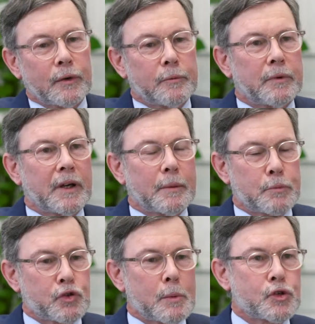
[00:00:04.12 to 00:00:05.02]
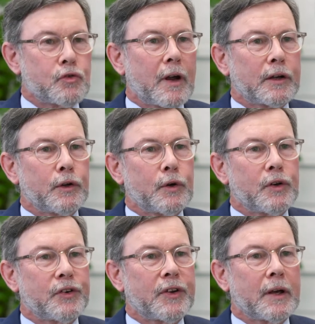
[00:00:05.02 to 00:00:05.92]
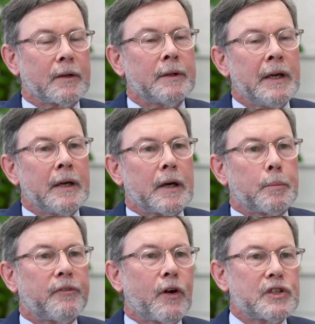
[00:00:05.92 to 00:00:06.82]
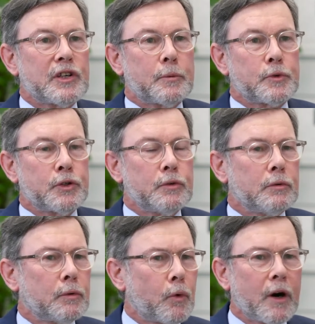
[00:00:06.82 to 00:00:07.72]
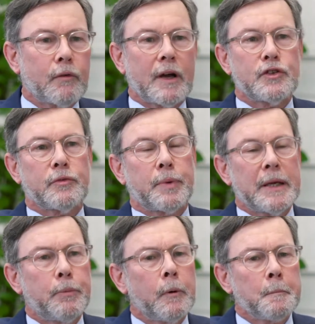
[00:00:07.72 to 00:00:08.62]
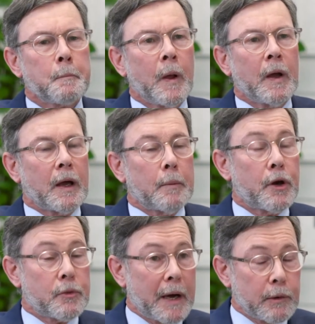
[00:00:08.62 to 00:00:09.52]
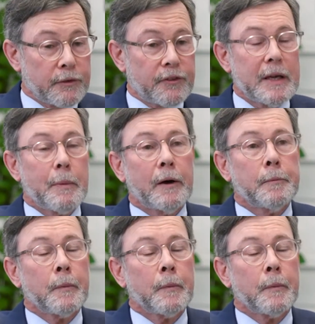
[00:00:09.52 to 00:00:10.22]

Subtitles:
and prescription drug unit provides help to a wide range of people, both male and female.